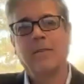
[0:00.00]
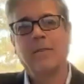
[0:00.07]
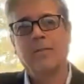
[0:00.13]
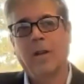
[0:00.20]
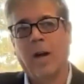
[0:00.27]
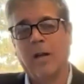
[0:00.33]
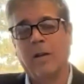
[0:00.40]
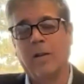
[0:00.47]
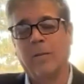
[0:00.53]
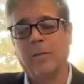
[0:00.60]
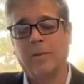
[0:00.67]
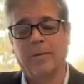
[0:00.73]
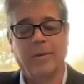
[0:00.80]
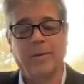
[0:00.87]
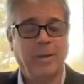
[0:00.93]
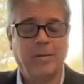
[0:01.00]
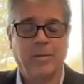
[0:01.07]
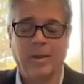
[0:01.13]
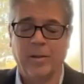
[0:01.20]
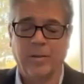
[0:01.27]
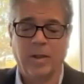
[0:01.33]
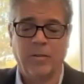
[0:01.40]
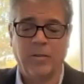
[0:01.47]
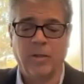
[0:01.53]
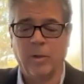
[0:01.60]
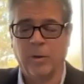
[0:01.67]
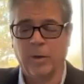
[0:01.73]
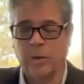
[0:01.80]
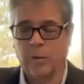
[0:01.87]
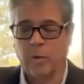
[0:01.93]
That makes a lot of sense. It
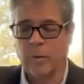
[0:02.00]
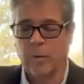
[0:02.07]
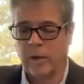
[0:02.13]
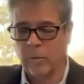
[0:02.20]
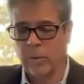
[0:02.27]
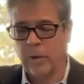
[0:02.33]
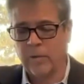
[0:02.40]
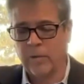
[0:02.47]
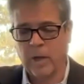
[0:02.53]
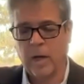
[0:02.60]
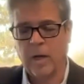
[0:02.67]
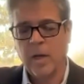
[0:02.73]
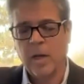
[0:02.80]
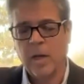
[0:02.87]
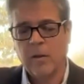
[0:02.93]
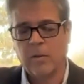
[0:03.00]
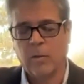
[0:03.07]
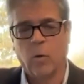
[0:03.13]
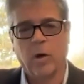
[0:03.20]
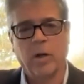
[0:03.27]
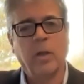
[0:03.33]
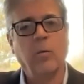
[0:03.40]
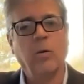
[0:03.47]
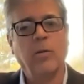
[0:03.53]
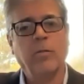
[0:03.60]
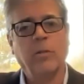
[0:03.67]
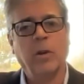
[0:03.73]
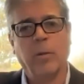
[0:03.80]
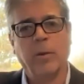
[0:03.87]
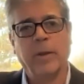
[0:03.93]
reminds me of some work that
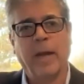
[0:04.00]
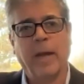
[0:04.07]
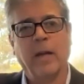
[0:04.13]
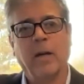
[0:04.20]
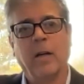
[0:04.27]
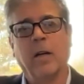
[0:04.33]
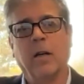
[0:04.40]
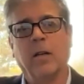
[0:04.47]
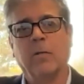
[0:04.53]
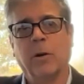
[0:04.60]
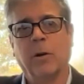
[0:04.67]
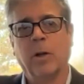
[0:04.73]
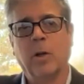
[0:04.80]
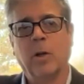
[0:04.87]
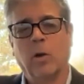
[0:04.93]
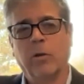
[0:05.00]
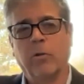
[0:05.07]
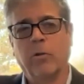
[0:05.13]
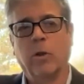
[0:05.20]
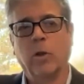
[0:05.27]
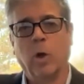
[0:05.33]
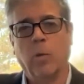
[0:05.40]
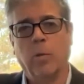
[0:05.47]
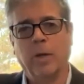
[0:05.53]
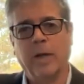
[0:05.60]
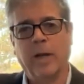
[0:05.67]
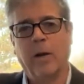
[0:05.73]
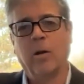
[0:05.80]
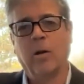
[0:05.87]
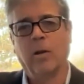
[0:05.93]
we've done with that a very large
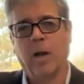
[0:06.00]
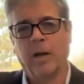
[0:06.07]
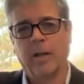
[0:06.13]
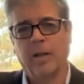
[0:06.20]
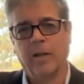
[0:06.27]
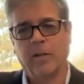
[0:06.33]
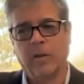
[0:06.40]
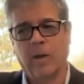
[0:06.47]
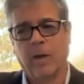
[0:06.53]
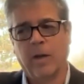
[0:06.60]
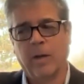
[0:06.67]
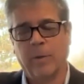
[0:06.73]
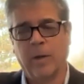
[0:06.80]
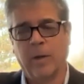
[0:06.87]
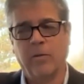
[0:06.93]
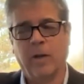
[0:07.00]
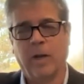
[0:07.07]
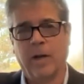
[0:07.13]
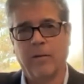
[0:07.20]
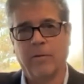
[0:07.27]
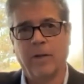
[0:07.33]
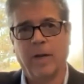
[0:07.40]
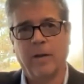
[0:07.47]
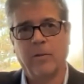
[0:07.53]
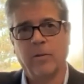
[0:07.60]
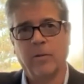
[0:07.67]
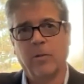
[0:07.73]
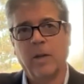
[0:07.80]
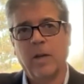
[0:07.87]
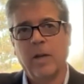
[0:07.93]
global airline that's based out of
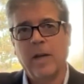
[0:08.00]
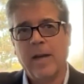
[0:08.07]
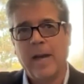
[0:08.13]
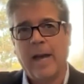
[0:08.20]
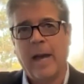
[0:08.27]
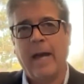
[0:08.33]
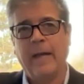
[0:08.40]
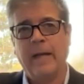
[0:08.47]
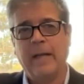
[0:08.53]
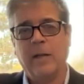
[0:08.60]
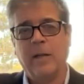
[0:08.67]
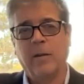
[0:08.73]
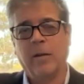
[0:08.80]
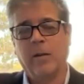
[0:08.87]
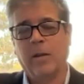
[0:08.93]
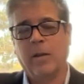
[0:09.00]
Texas, and